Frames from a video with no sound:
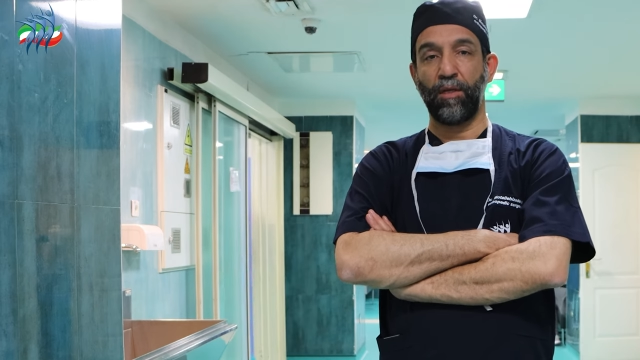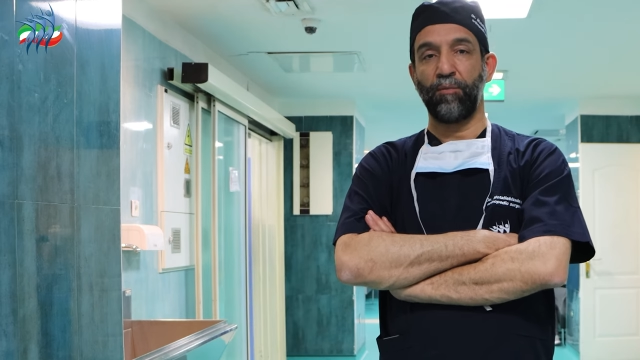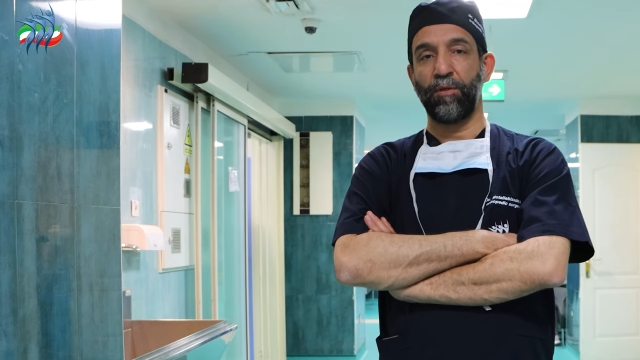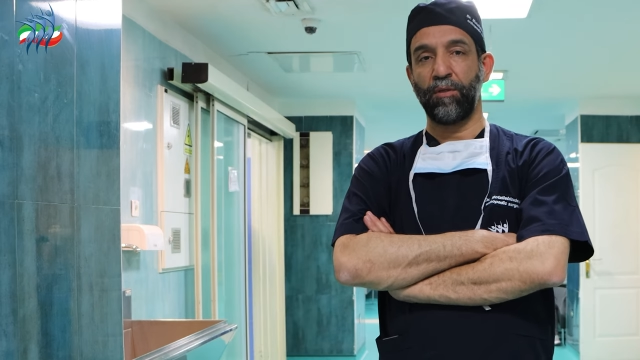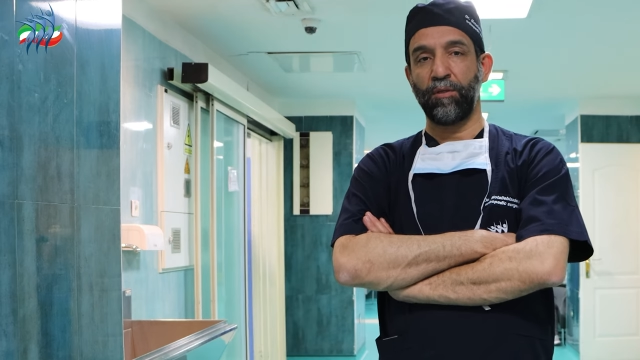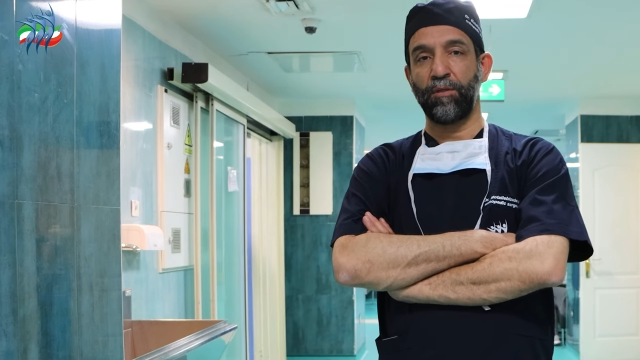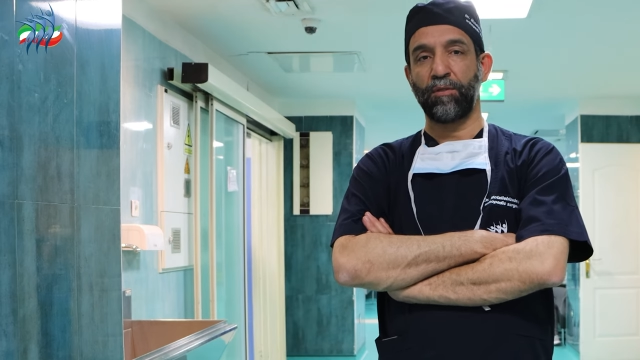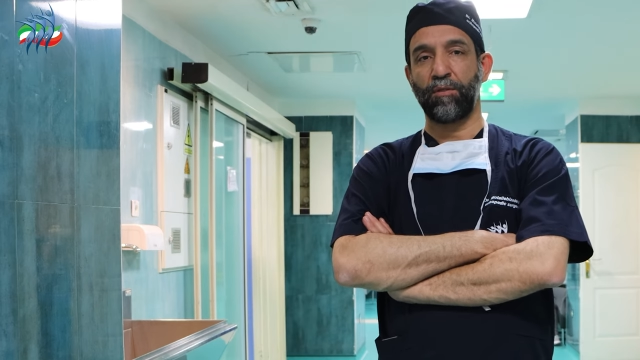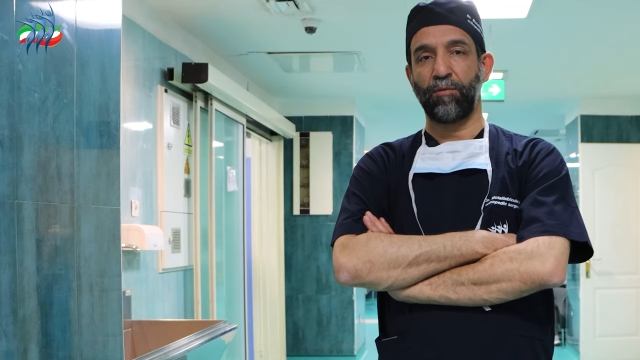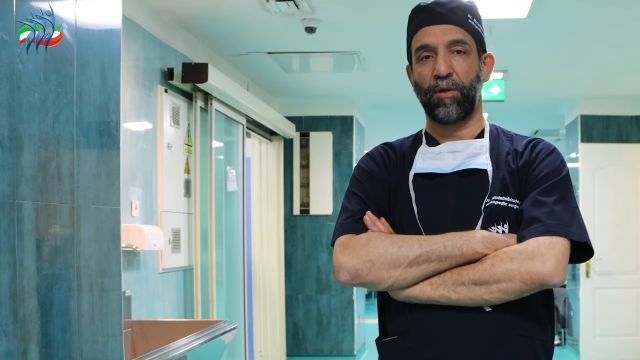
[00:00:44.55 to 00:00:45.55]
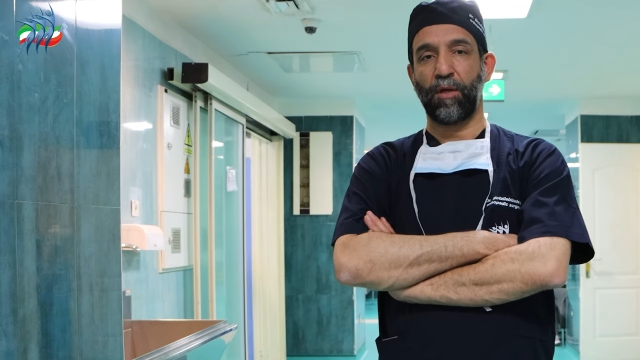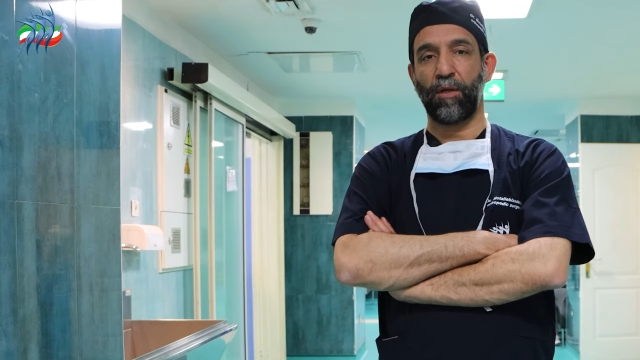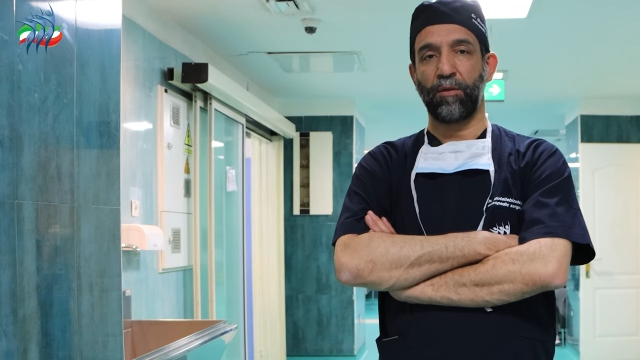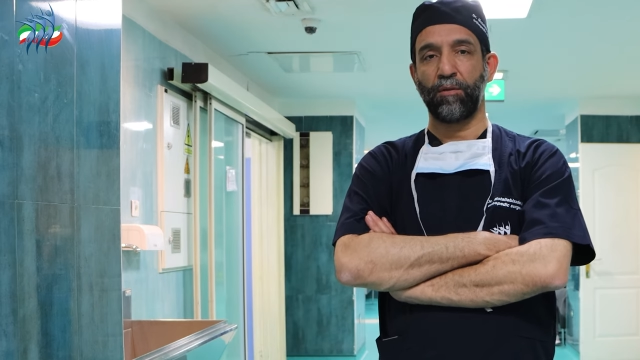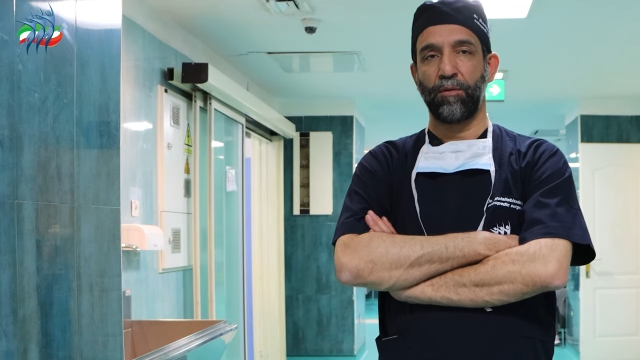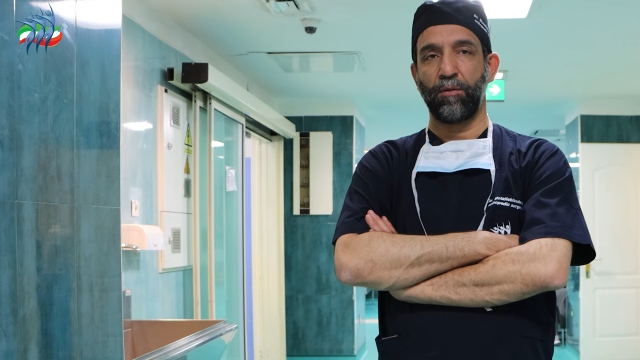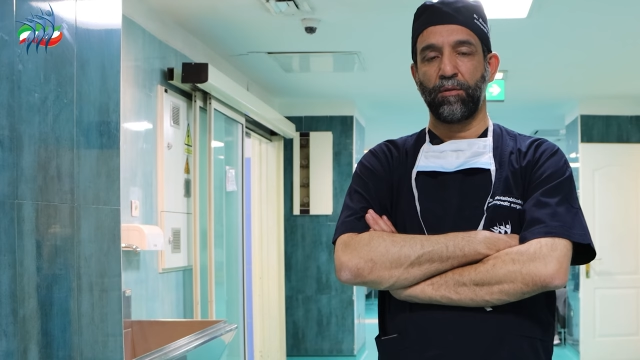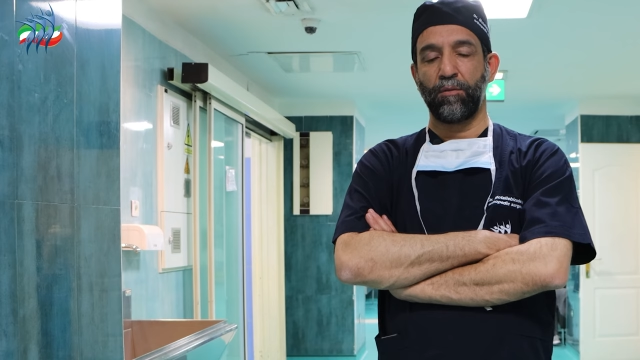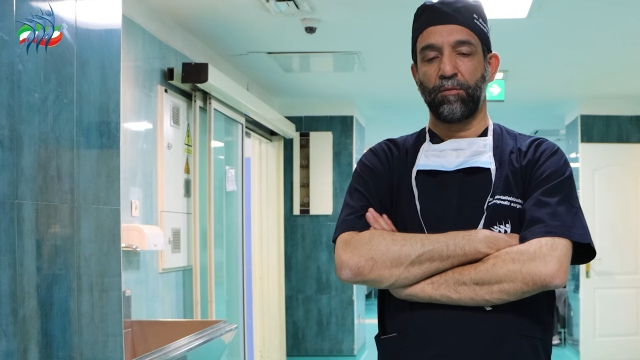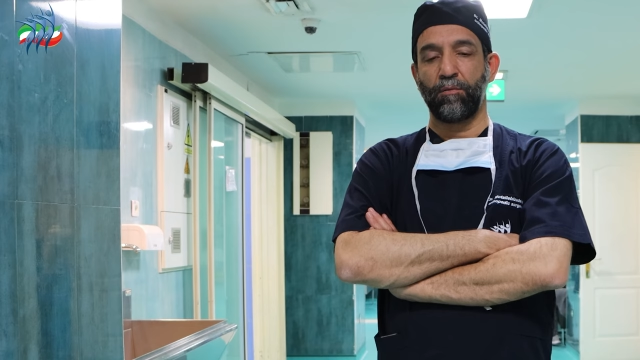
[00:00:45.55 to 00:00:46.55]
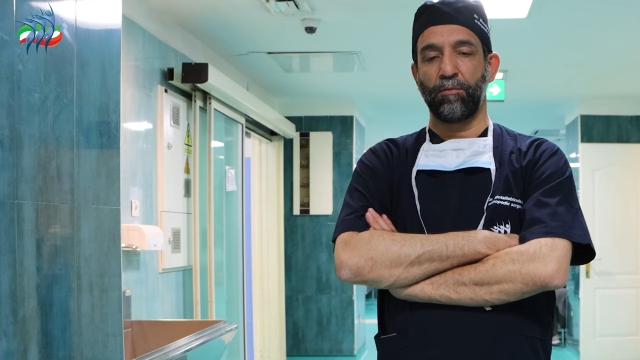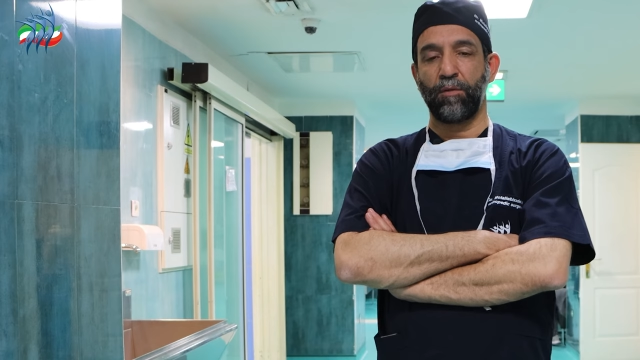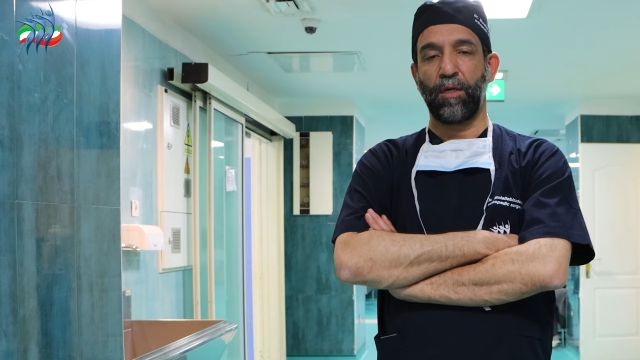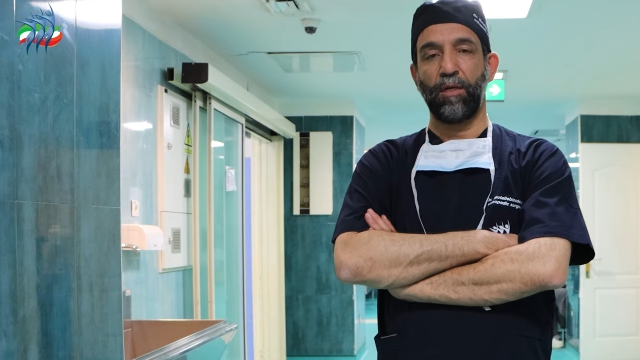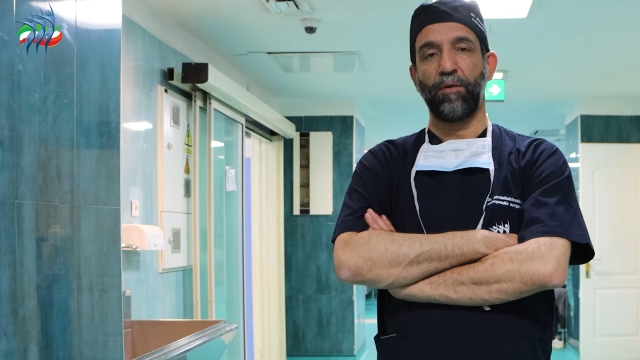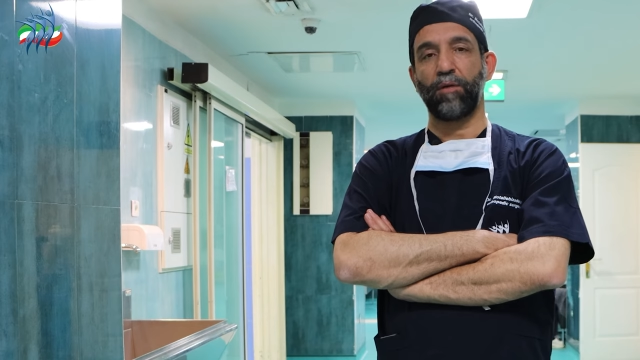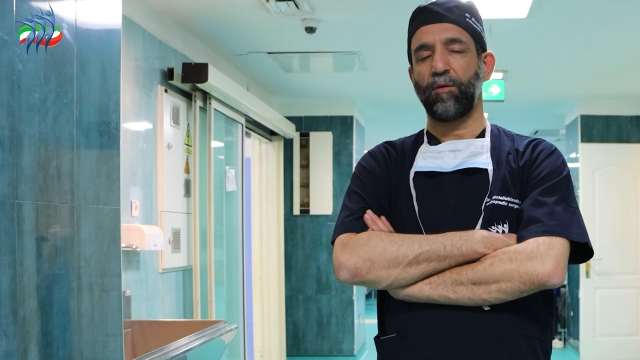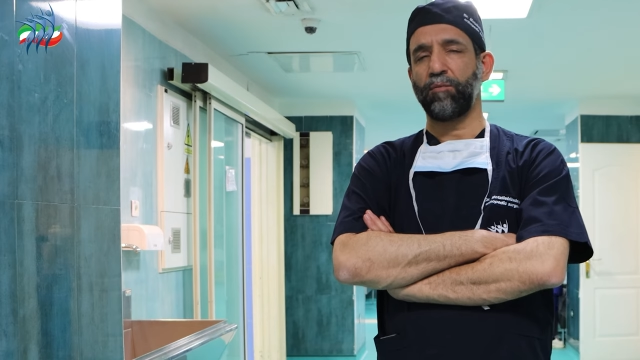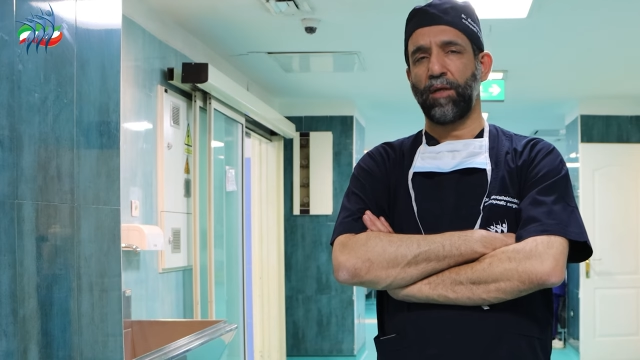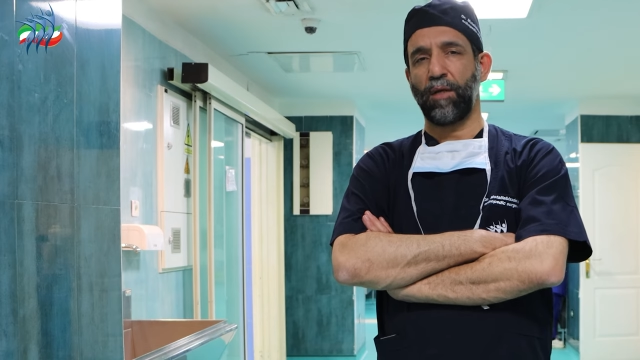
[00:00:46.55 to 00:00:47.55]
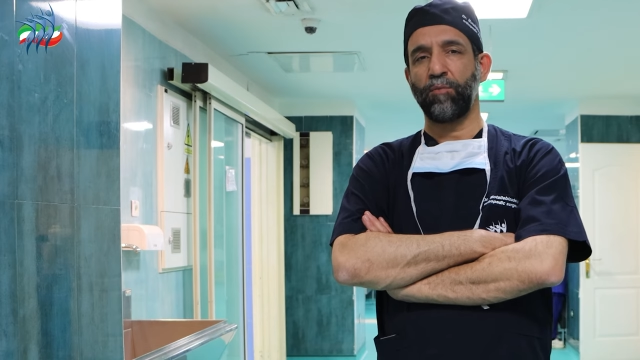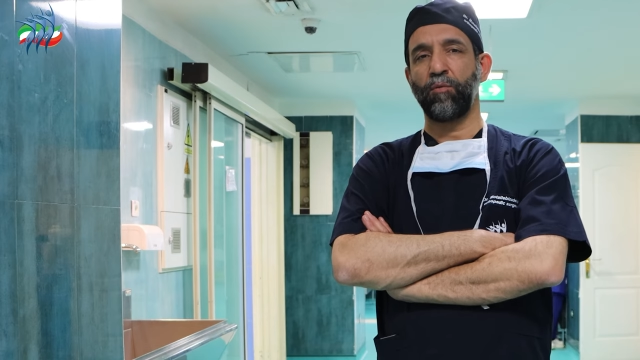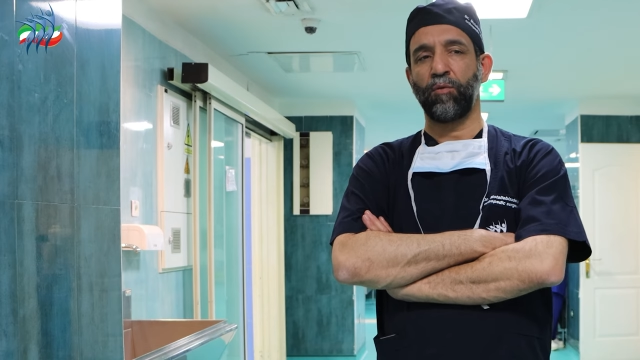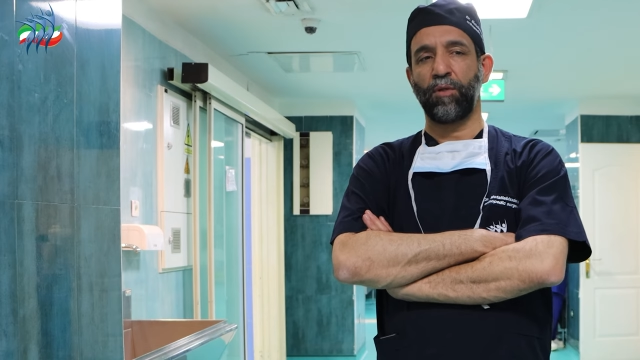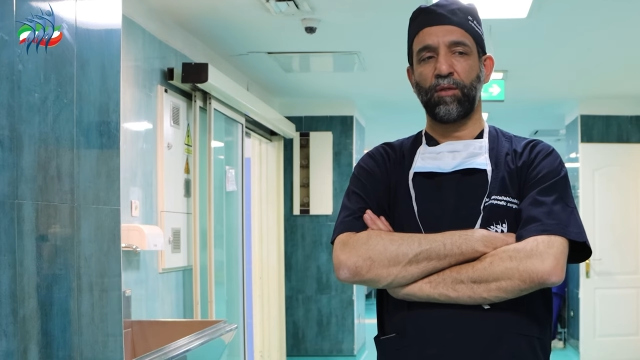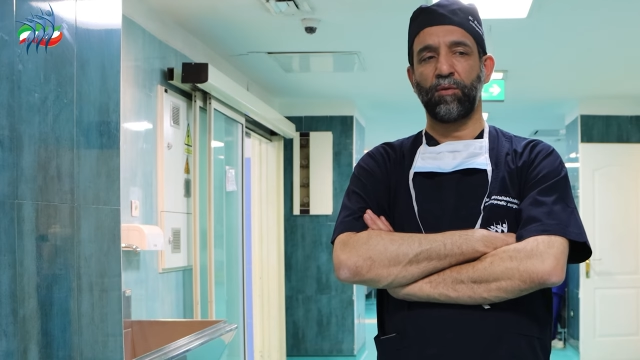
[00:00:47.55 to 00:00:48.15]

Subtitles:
I hope that people will not be fooled by these advertisements.